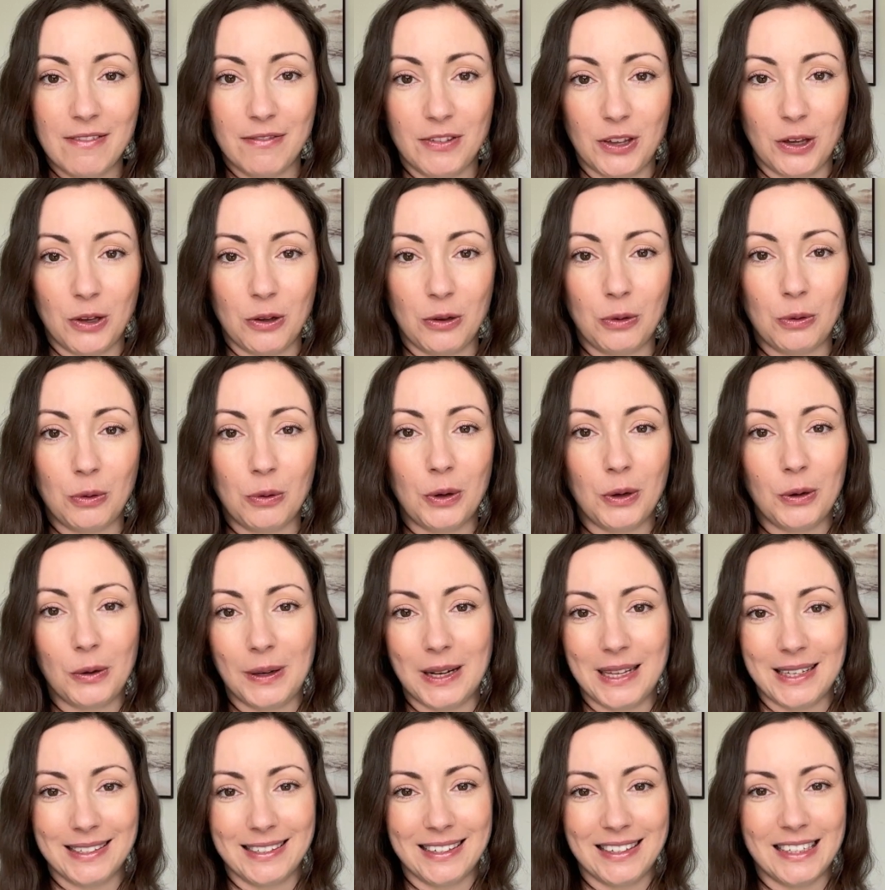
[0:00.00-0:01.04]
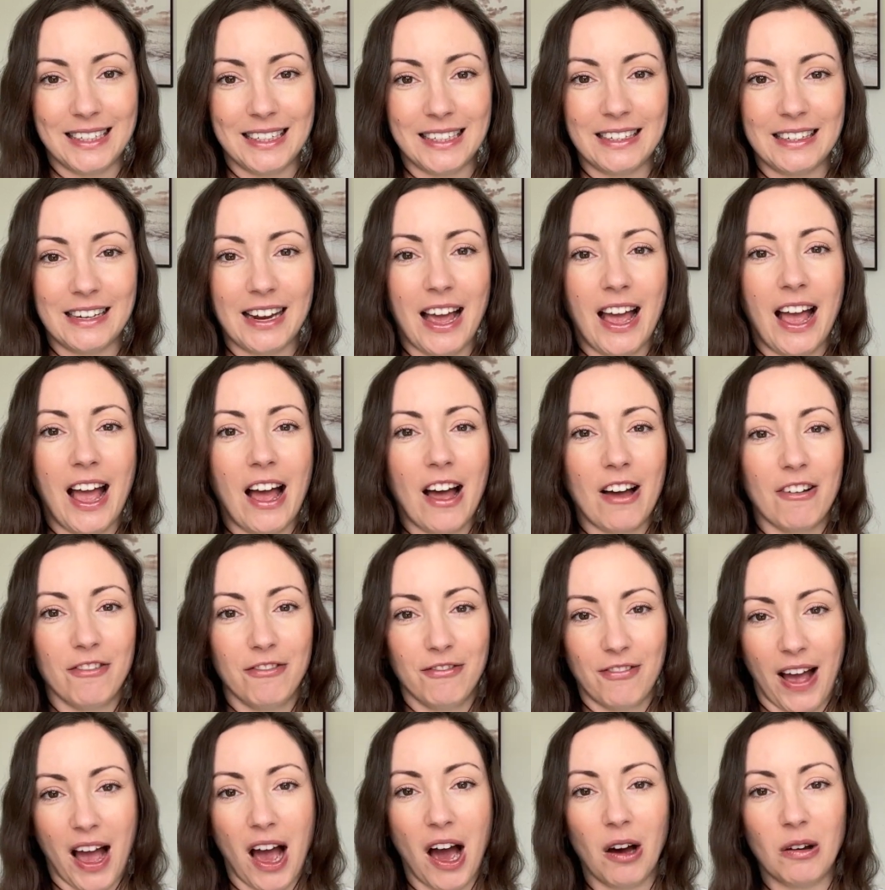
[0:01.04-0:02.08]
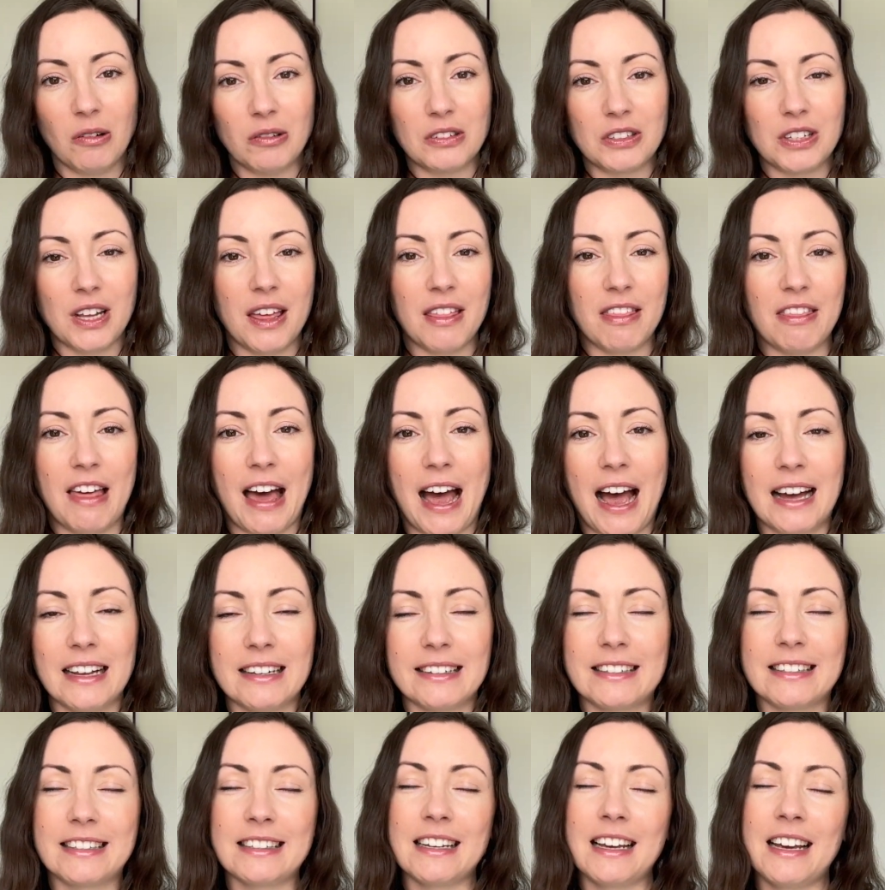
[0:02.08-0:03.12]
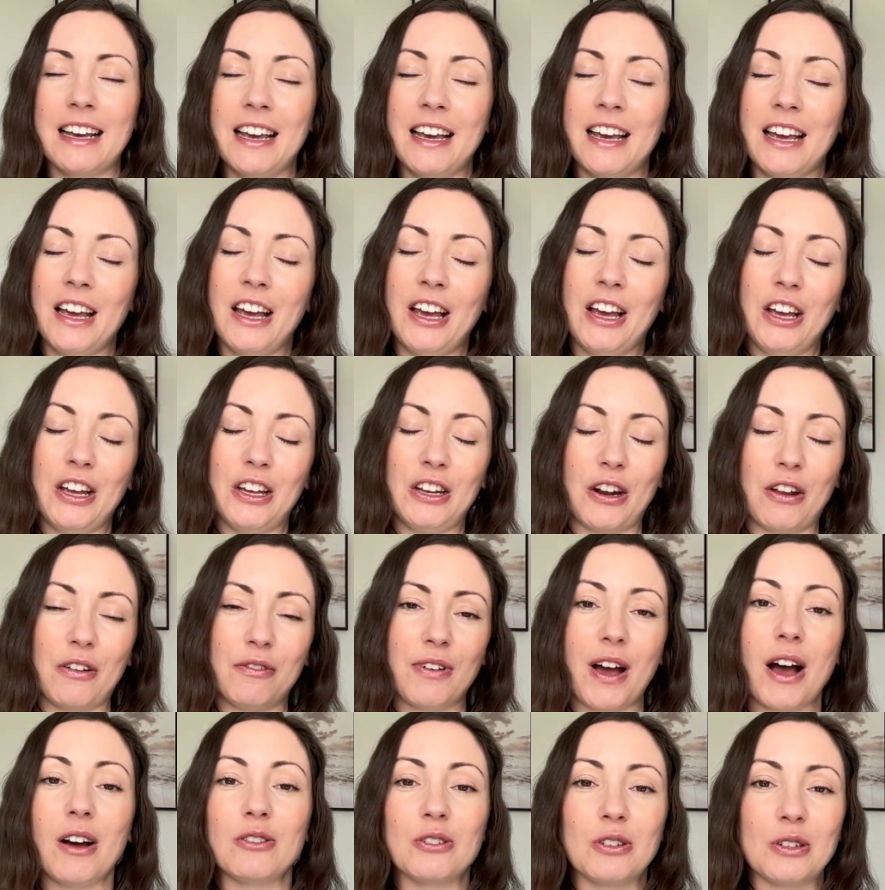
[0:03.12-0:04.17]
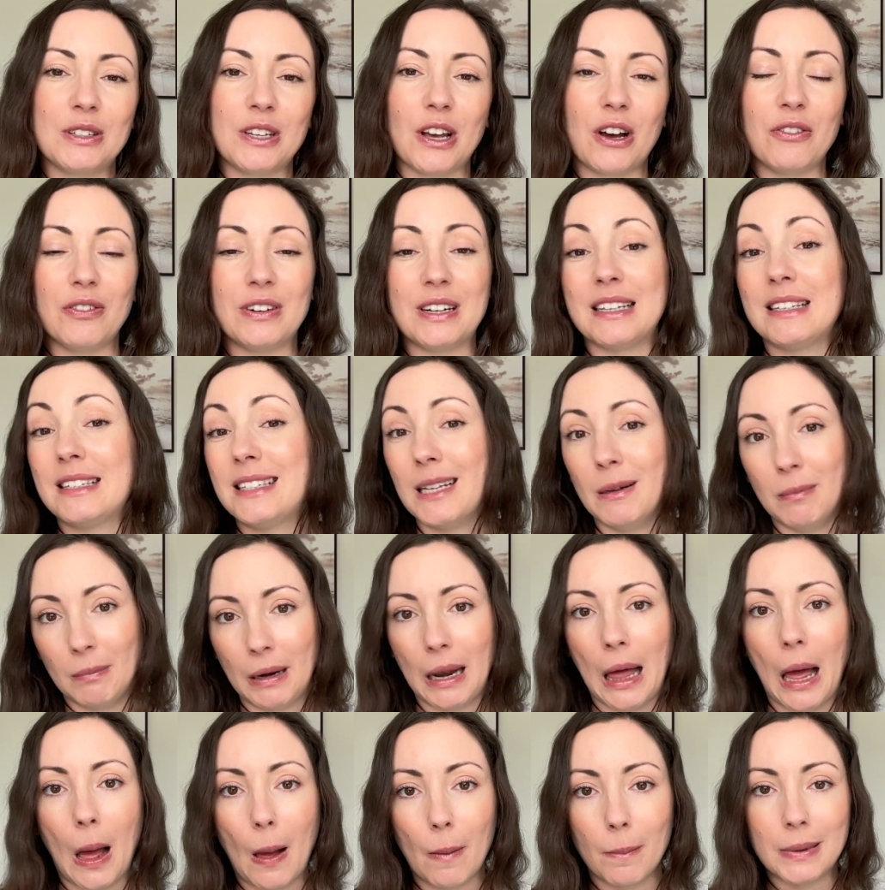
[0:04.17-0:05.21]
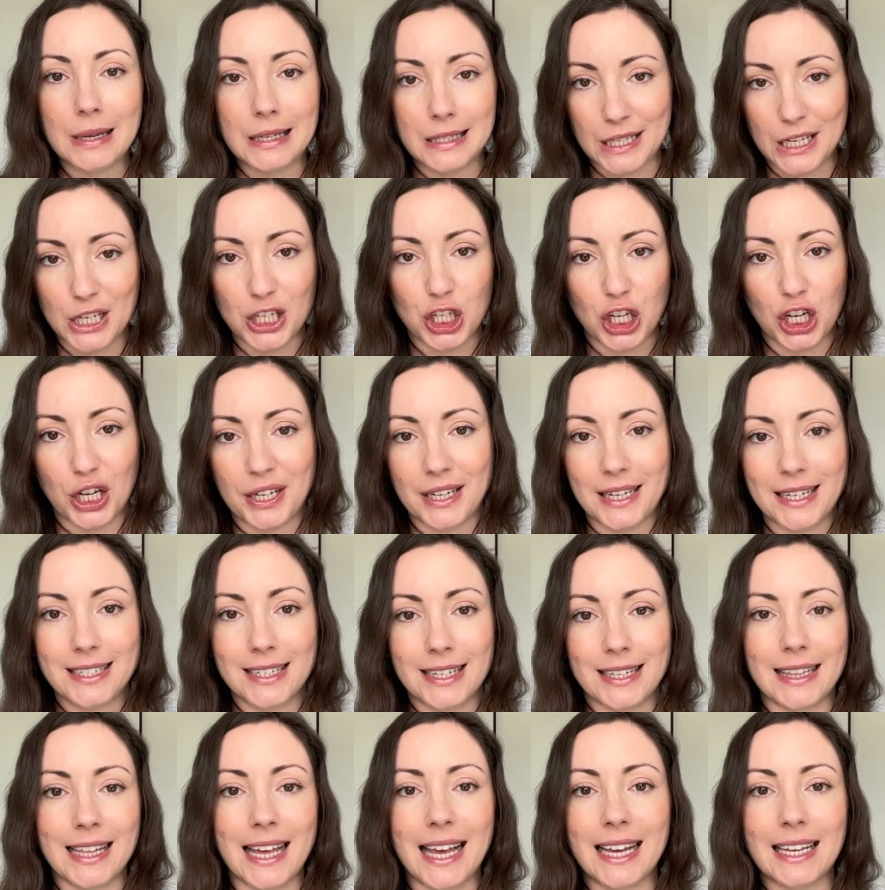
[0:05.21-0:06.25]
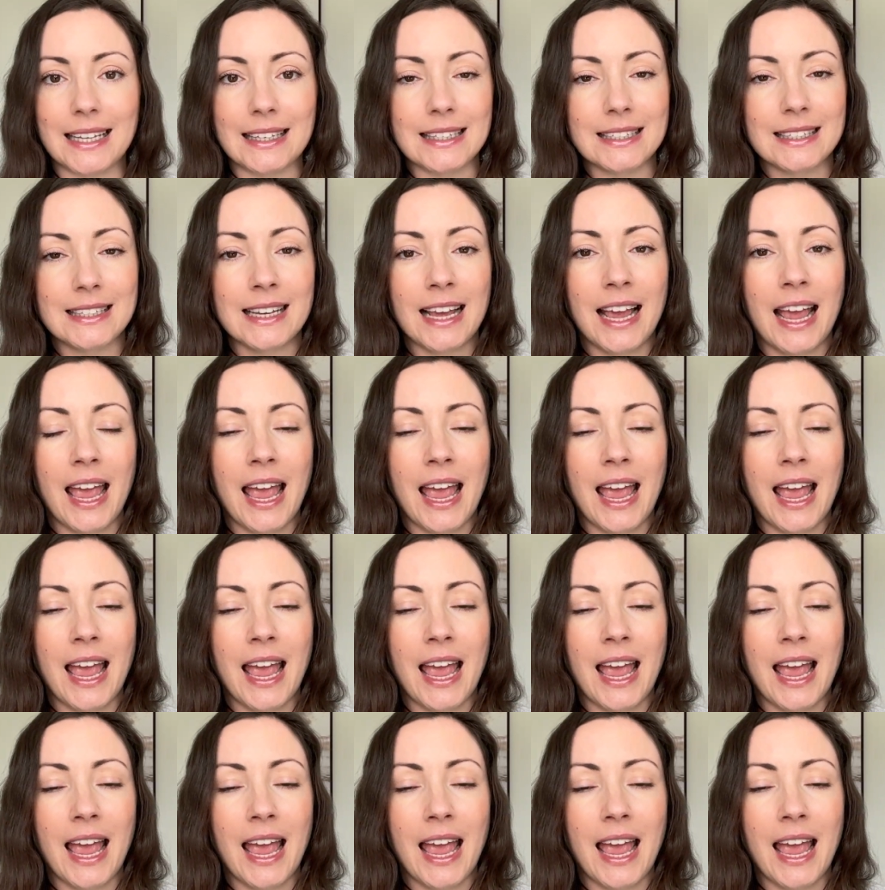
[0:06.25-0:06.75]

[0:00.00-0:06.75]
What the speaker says: of you who listen have found that, found yourself in a similar position to this.